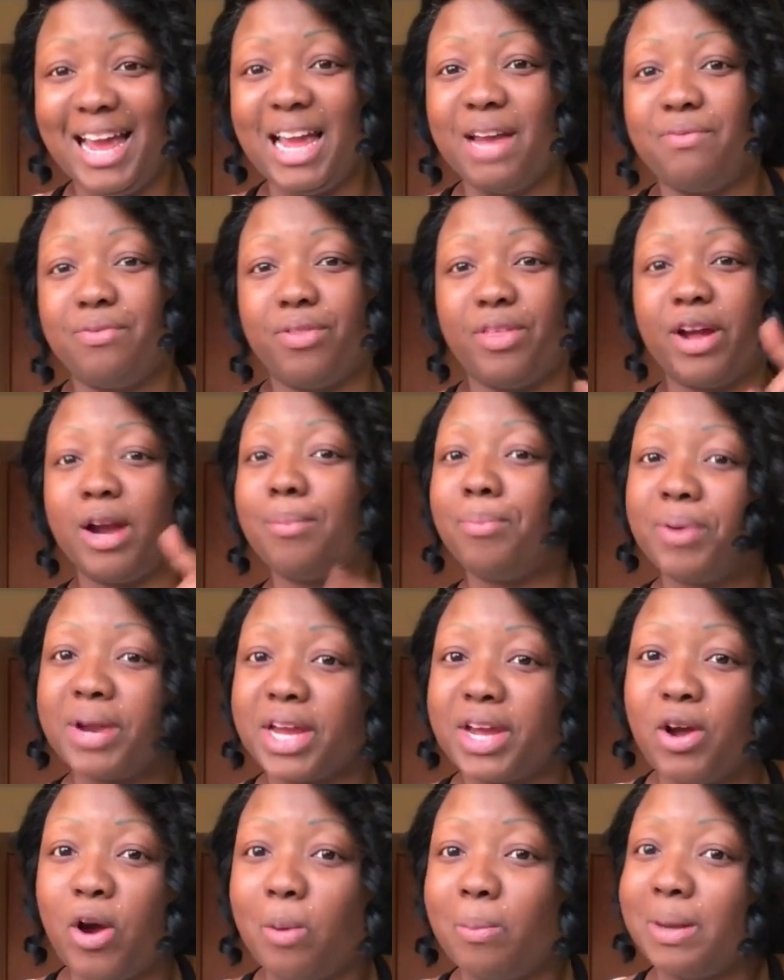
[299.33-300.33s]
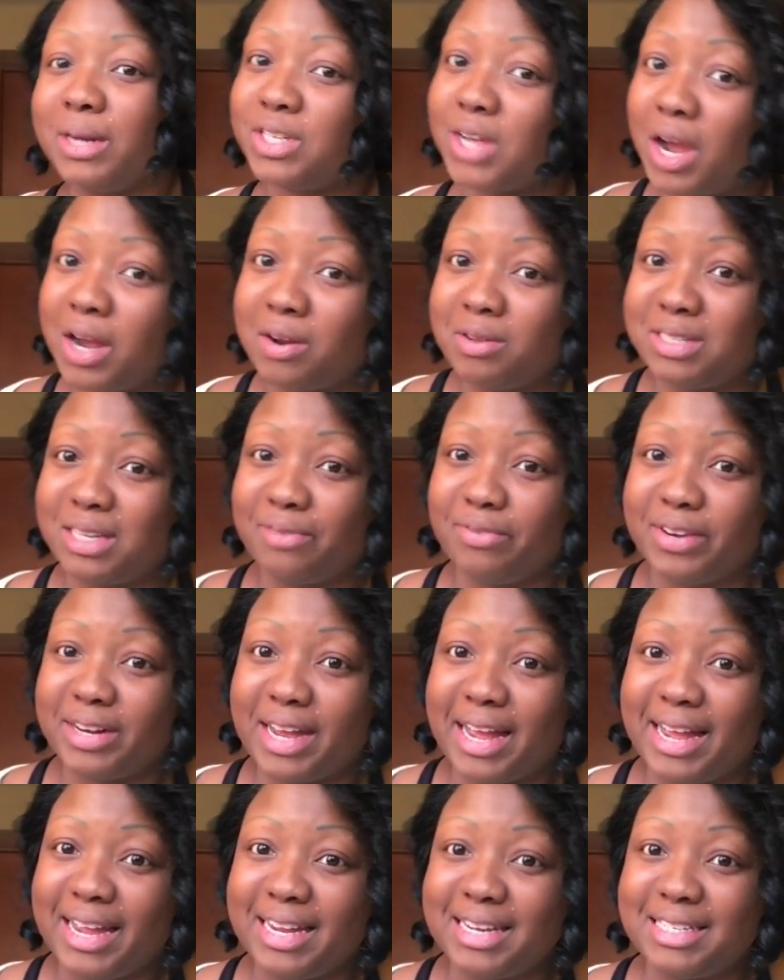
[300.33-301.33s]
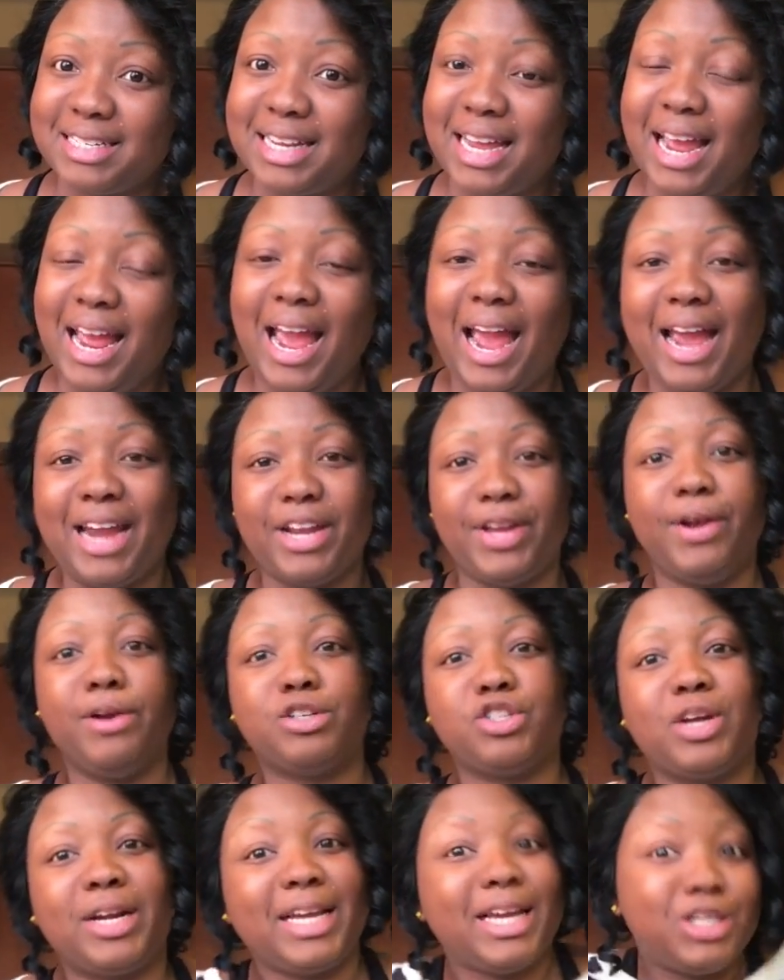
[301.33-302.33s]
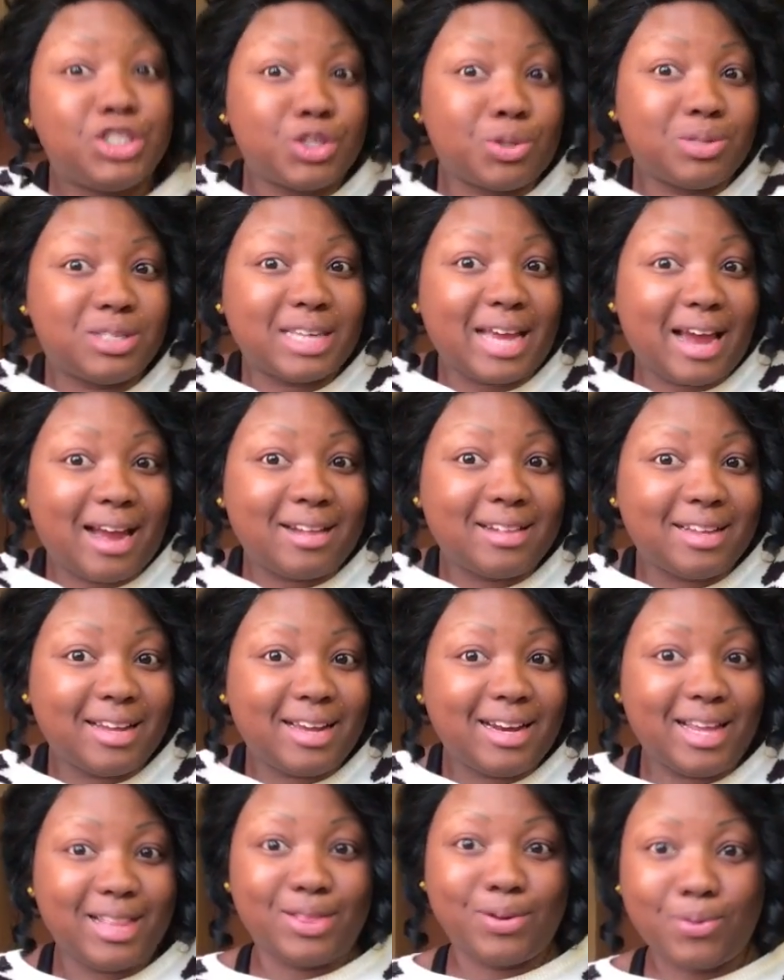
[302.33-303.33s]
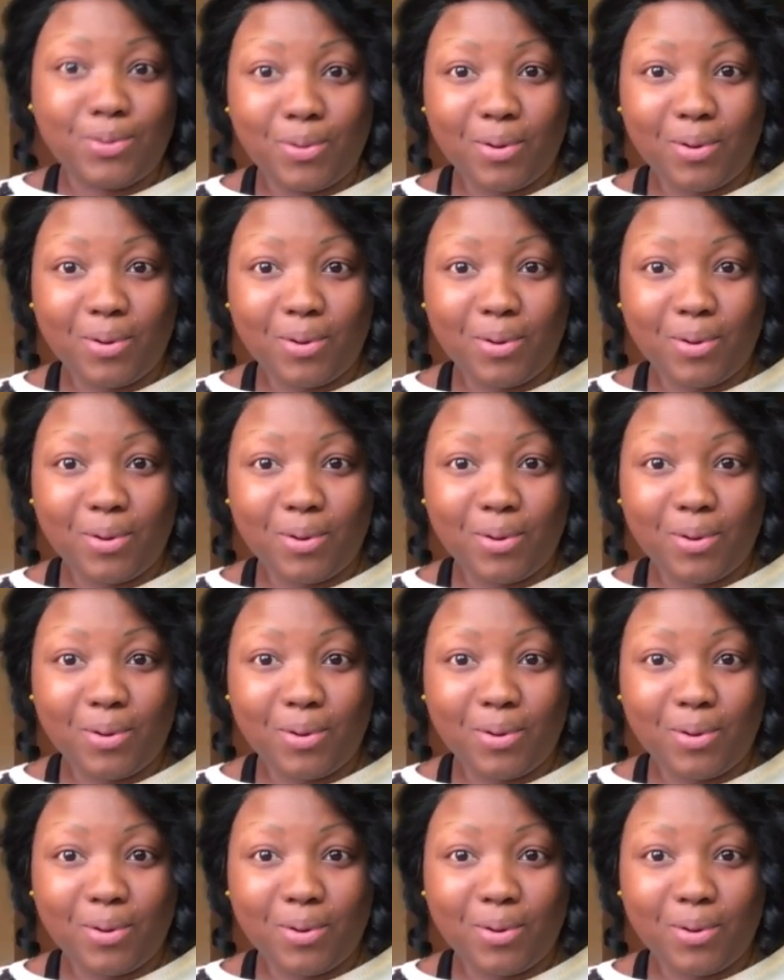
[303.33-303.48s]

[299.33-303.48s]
if they're bringing home McDonald's every night and you're trying to eat your salad in the